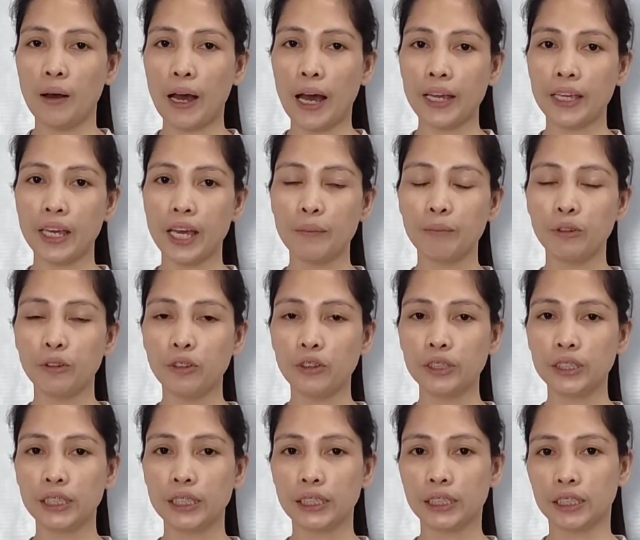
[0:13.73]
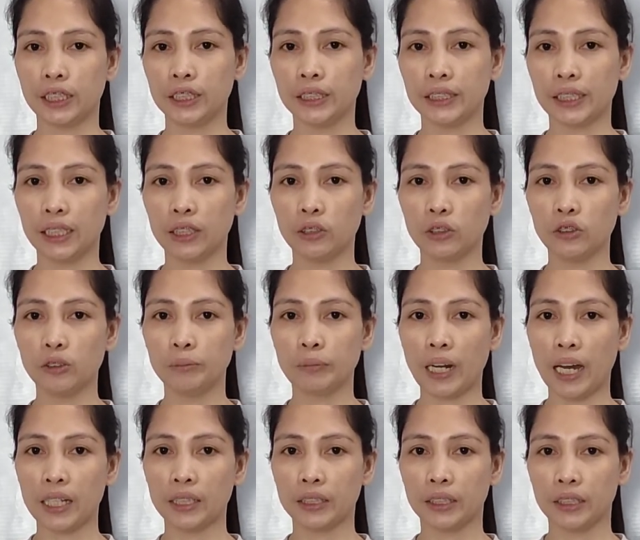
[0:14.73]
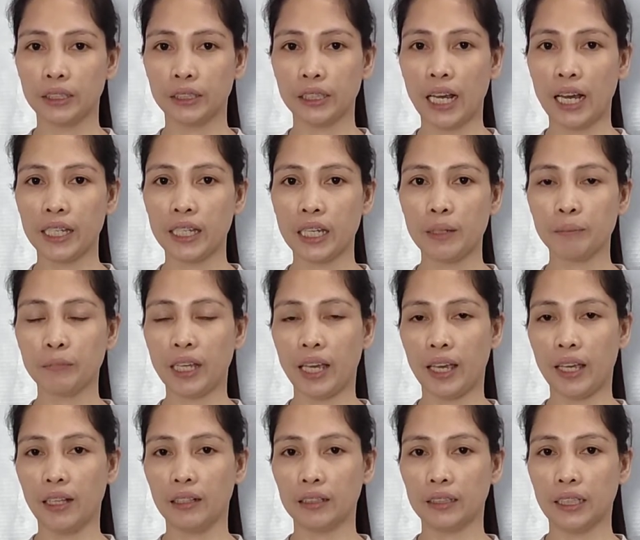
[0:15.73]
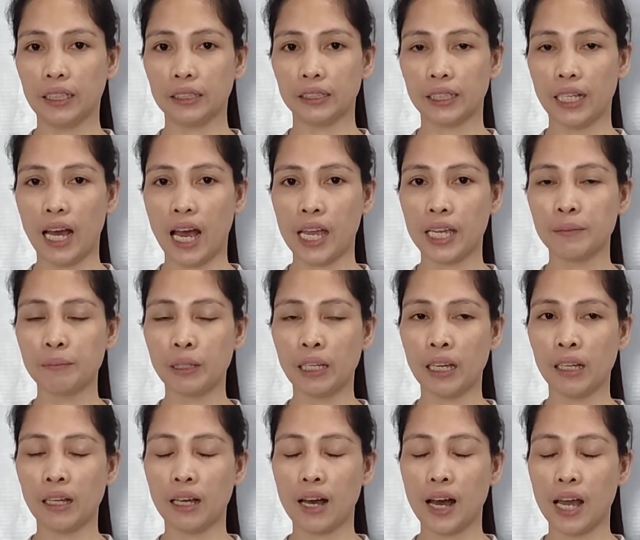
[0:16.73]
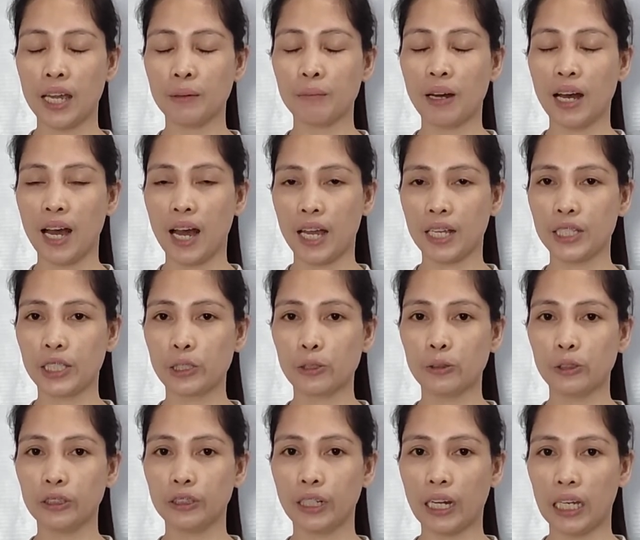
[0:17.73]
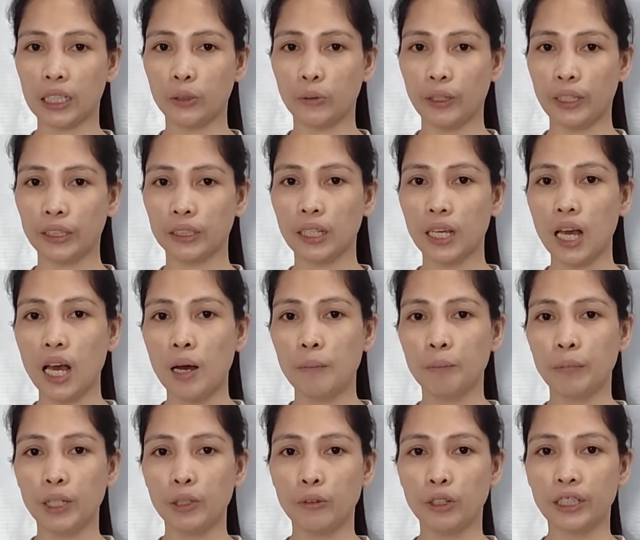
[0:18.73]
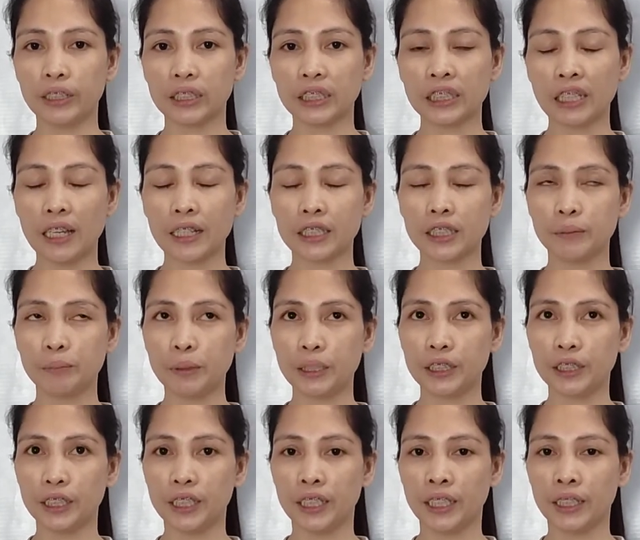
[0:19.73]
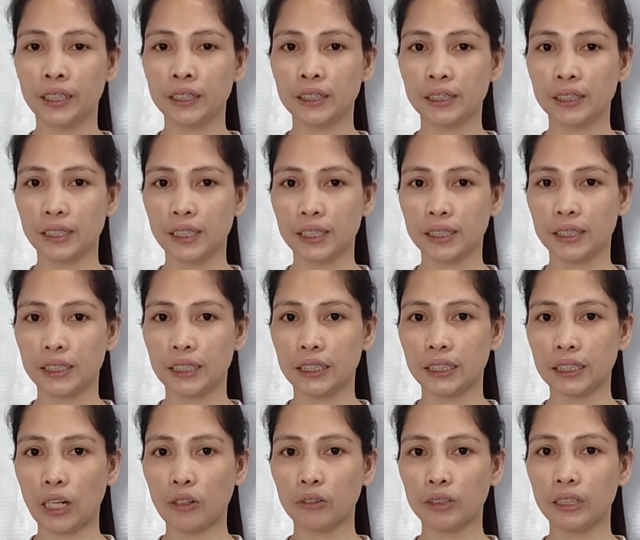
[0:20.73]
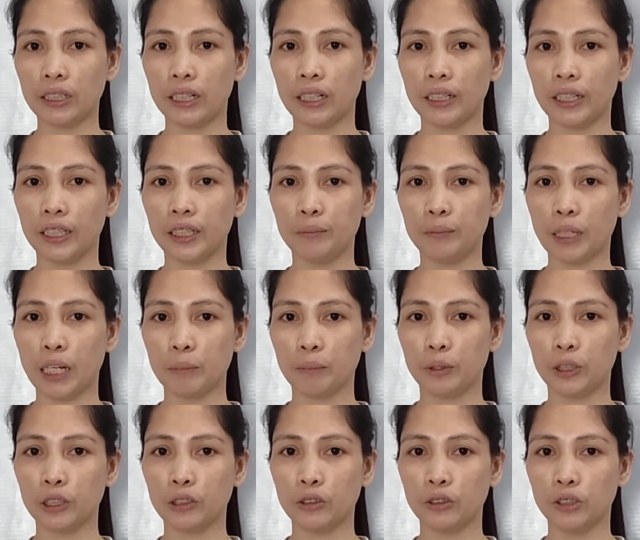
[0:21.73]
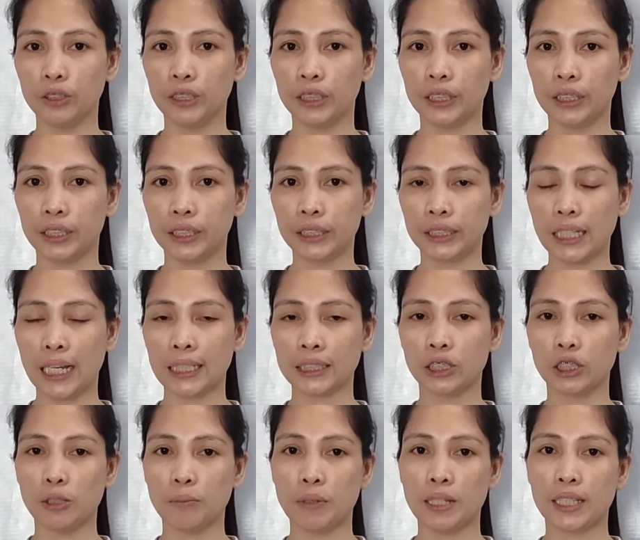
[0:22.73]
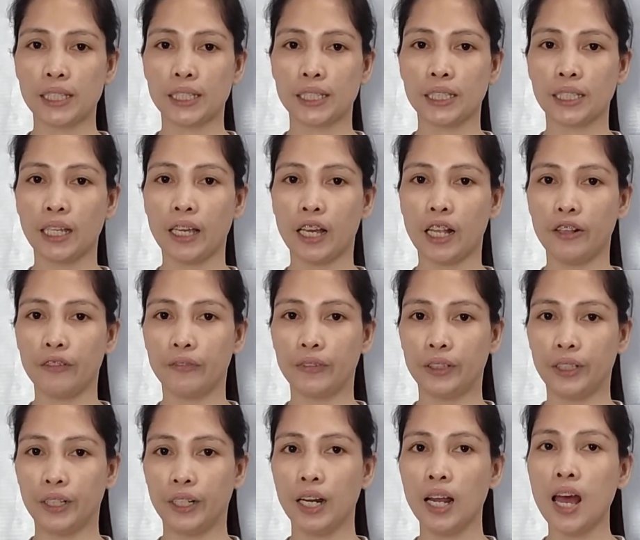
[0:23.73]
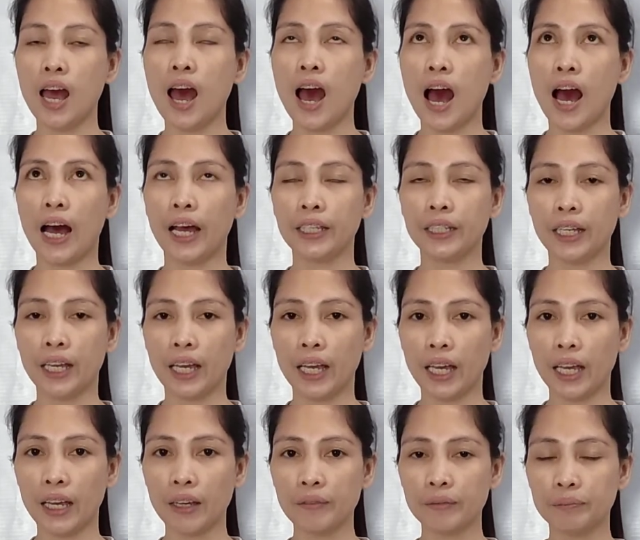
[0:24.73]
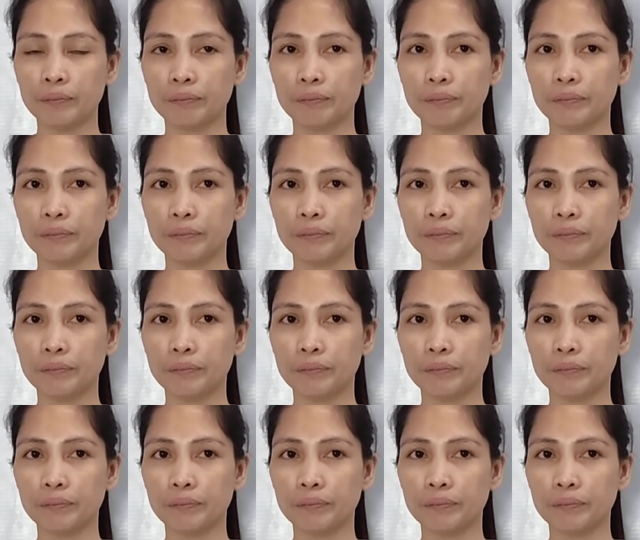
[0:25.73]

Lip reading: I have two sisters and two brothers. I am the eldest. I'm a high school graduate. My work experience is in Saudi Arabia for 2 years as domestic helper. They have